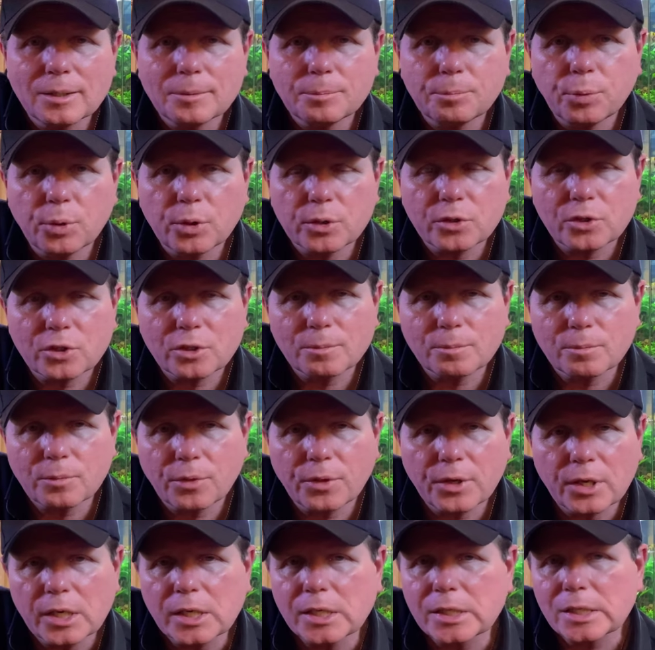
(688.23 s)
put some
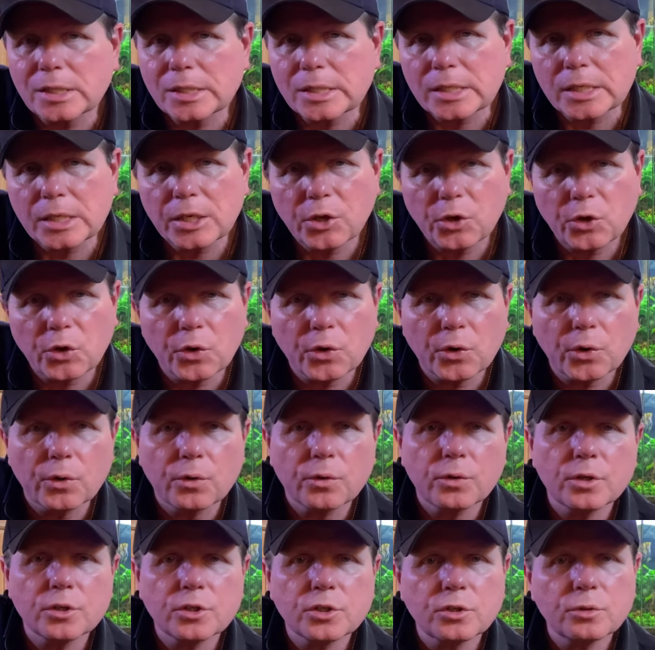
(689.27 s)
things in here
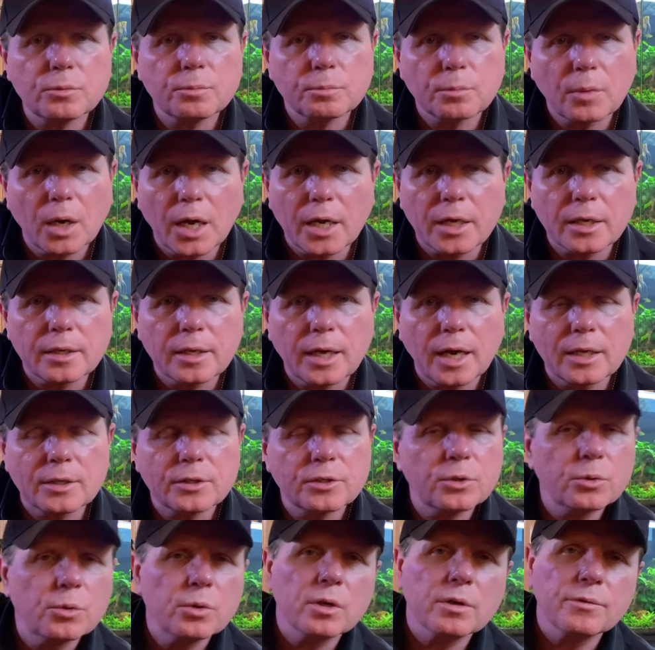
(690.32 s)
that you might
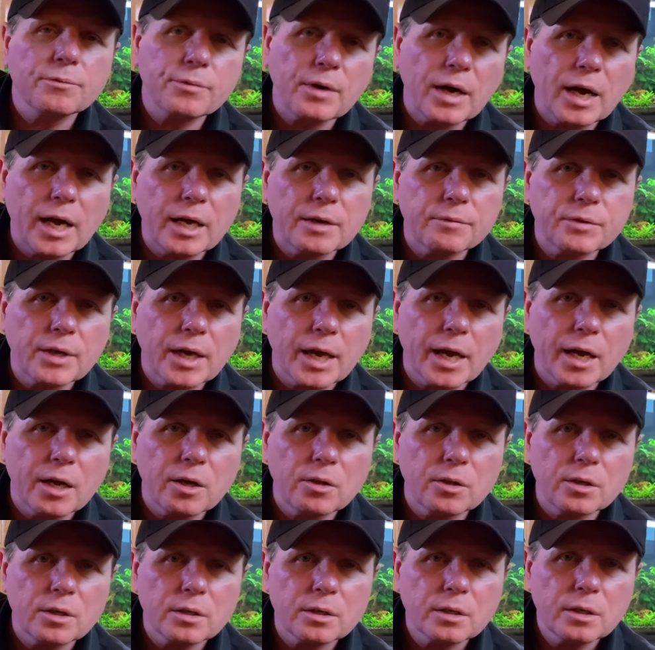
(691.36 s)
not do in a 5
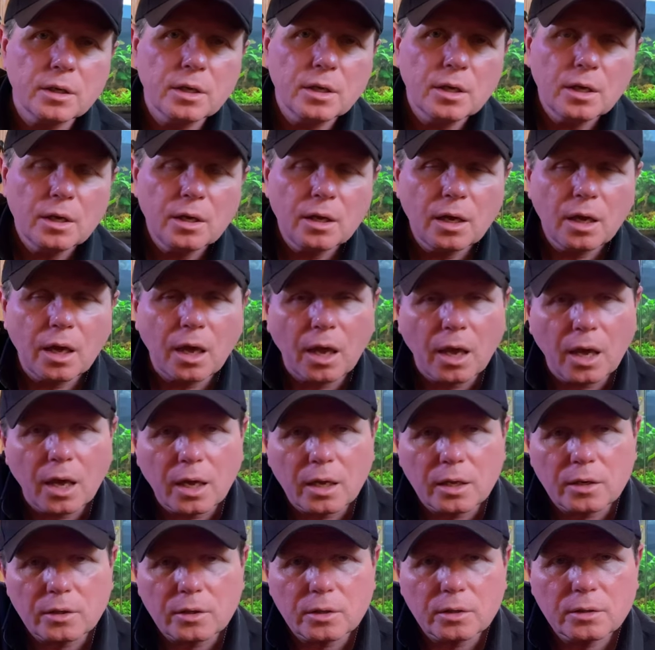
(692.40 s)
gallon
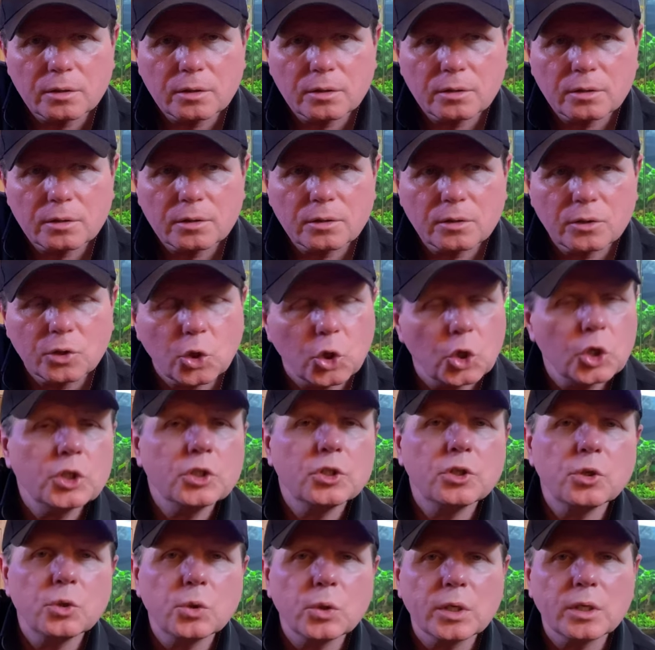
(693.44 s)
and could
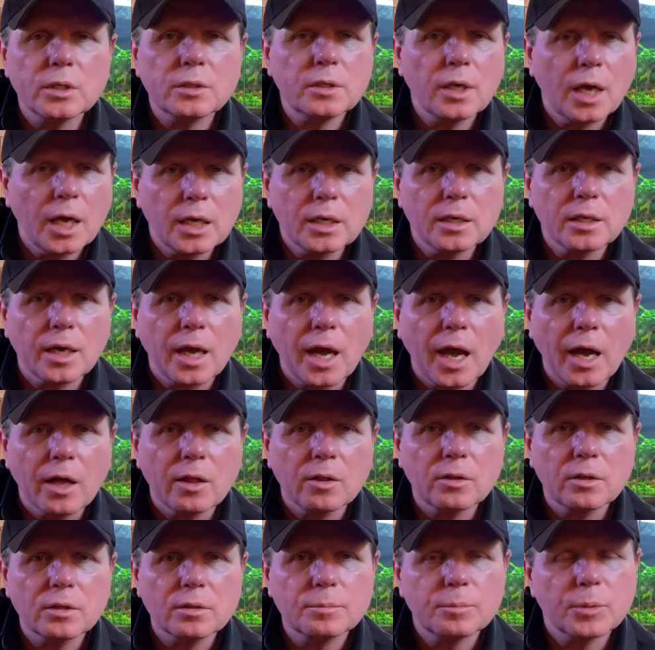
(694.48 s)
do in a 10
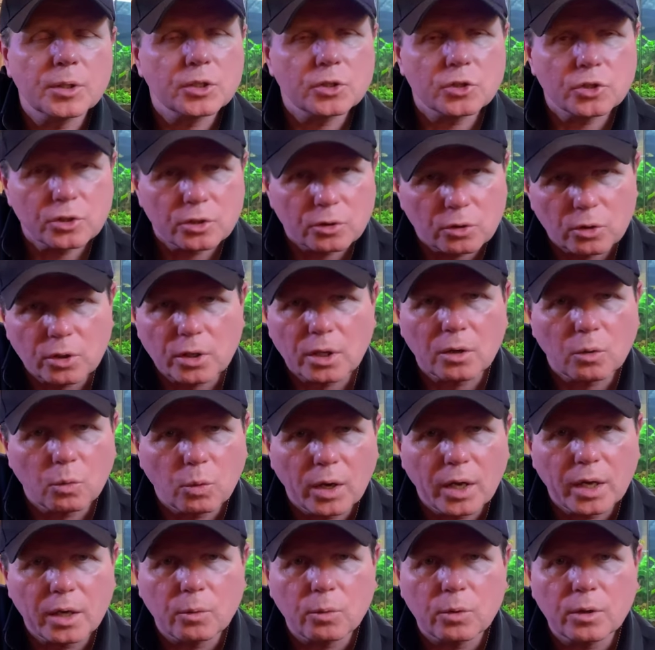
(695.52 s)
gallon but still get
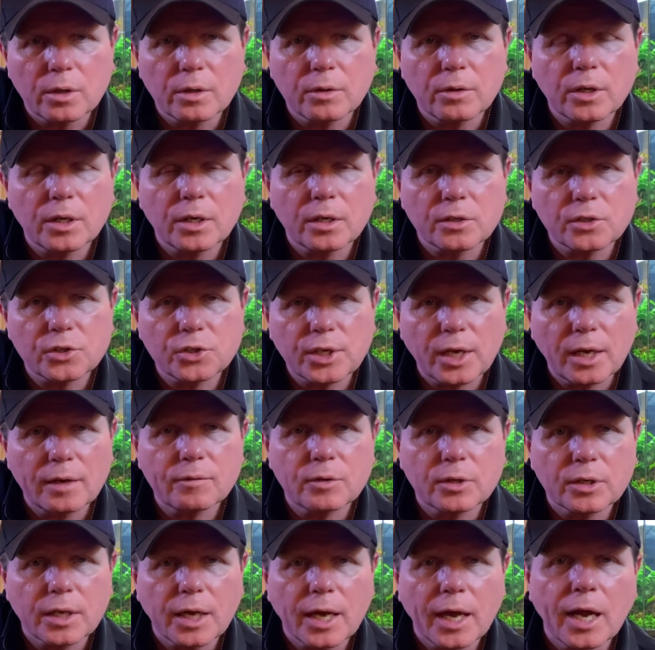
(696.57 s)
away with in a
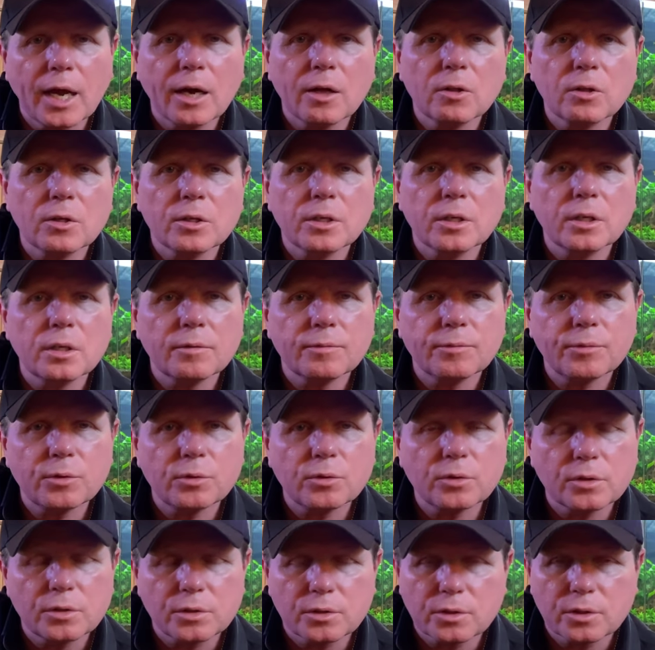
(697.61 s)
7 gallon if
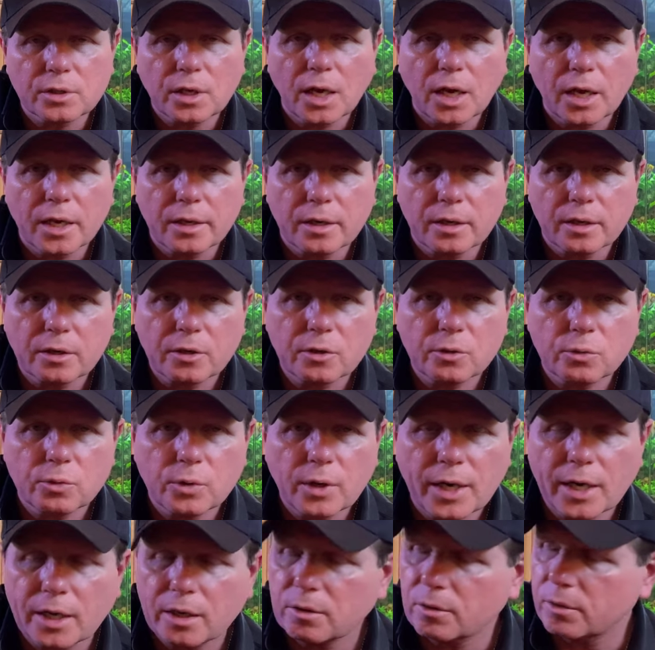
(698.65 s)
you design it
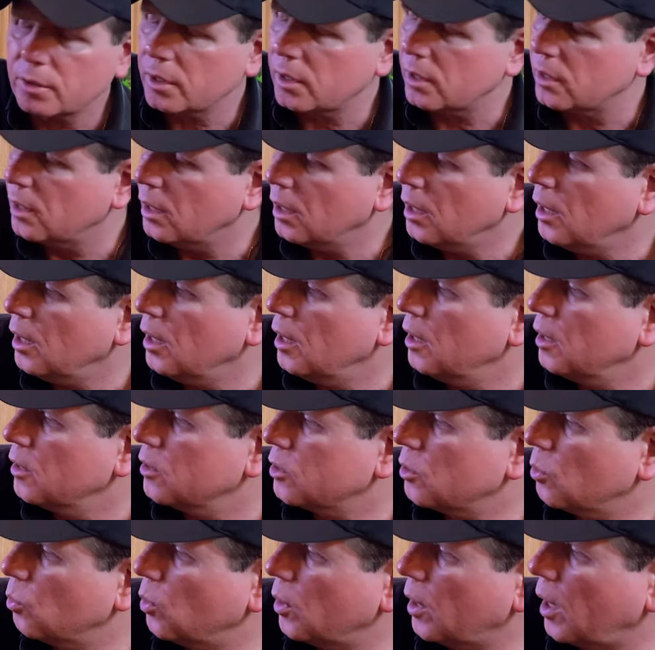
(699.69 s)
correctly.
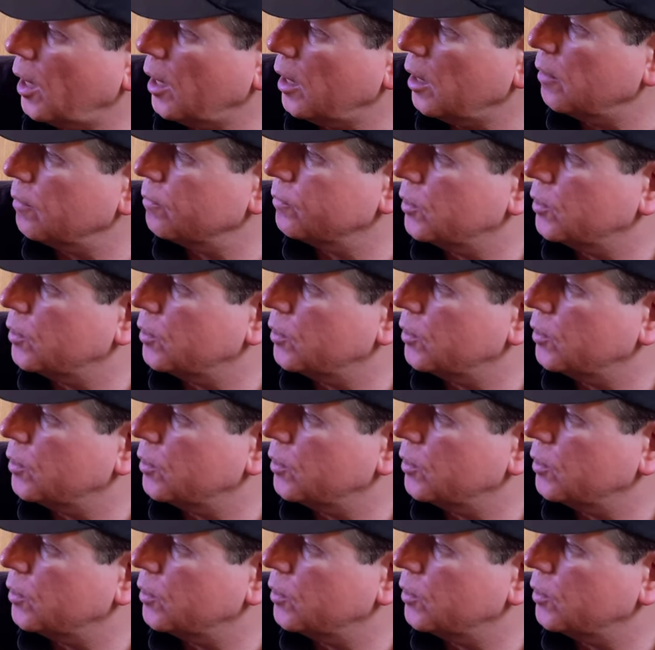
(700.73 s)
So what I have